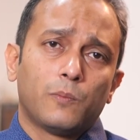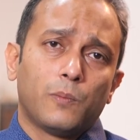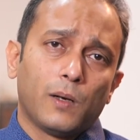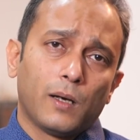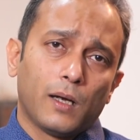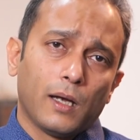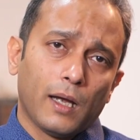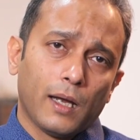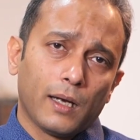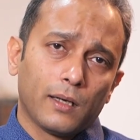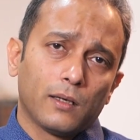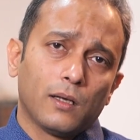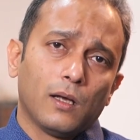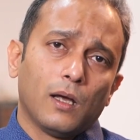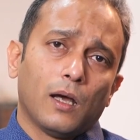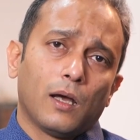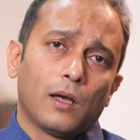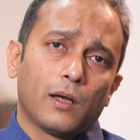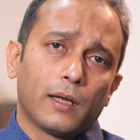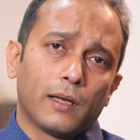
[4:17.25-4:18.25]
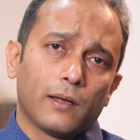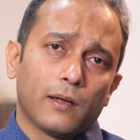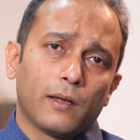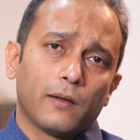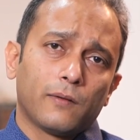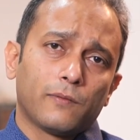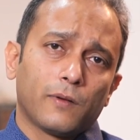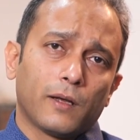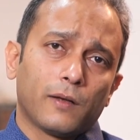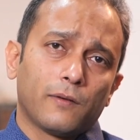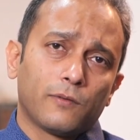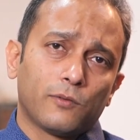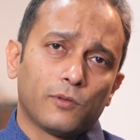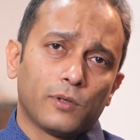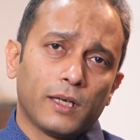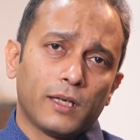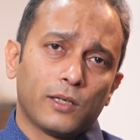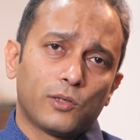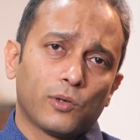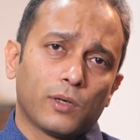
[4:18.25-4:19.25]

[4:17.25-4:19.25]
But and if you need